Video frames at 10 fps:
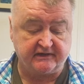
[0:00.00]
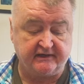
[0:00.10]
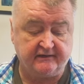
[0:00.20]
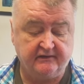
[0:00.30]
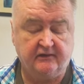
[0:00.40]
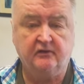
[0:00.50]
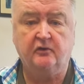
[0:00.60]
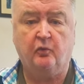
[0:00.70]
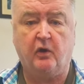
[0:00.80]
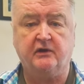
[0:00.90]
here.
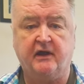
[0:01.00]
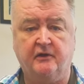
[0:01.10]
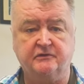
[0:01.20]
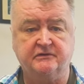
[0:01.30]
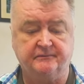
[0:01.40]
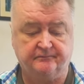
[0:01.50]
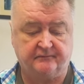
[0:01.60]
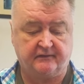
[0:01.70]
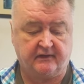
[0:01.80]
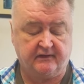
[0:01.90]
One coat,
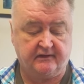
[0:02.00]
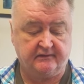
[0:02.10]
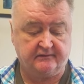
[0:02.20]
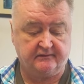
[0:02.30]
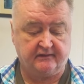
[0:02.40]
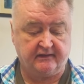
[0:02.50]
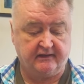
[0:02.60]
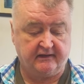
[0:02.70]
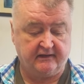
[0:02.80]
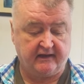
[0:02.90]

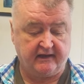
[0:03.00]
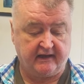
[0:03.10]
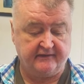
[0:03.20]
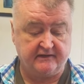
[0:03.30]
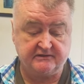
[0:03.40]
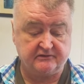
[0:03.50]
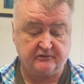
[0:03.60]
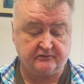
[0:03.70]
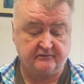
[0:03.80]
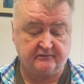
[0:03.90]
and they just
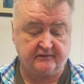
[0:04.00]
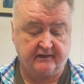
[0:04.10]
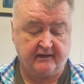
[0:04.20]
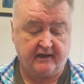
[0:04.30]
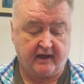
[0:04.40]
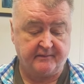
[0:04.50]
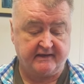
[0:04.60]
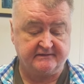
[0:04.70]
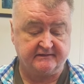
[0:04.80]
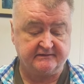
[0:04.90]
look
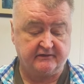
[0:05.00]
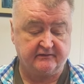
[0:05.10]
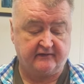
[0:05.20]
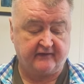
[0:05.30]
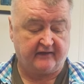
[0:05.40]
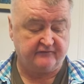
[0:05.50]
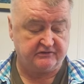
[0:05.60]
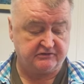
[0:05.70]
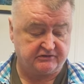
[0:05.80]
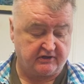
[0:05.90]
amazing. So if you
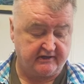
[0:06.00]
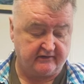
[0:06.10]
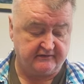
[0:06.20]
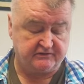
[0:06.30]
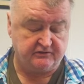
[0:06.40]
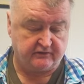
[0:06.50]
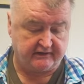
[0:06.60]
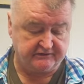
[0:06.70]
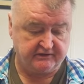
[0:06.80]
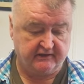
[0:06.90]
haven't tried out this new
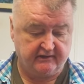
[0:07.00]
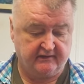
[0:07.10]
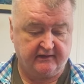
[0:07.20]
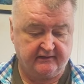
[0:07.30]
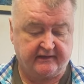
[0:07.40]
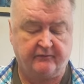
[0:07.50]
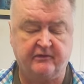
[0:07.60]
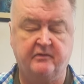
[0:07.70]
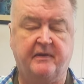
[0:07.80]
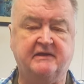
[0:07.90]
range, get one
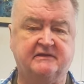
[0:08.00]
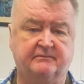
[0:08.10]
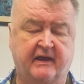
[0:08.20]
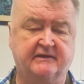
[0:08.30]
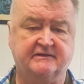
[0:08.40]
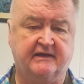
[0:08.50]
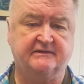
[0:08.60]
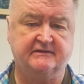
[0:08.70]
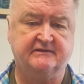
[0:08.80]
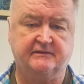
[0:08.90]
of the basic paint
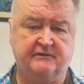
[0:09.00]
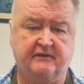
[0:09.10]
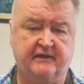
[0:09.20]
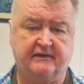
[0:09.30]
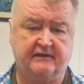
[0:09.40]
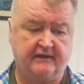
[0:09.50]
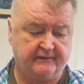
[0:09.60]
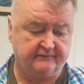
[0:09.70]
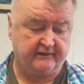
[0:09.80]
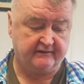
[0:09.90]
sets and see what you think.
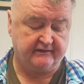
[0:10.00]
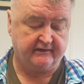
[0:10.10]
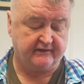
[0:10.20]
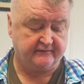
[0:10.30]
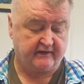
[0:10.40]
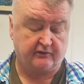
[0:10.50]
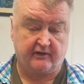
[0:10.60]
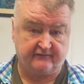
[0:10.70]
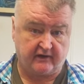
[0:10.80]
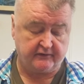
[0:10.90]
They're
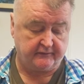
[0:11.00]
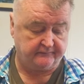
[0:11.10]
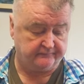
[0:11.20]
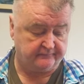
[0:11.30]
great value.